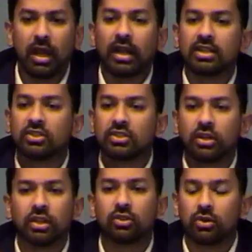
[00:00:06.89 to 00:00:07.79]
I just
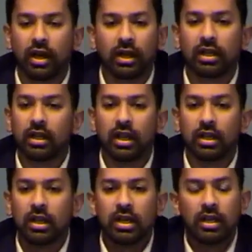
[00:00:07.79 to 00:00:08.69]
started crying,
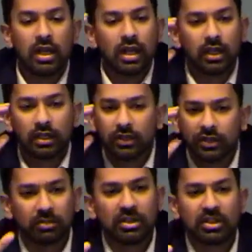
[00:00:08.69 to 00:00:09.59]
and
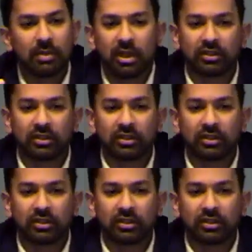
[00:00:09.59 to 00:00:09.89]
something just happened.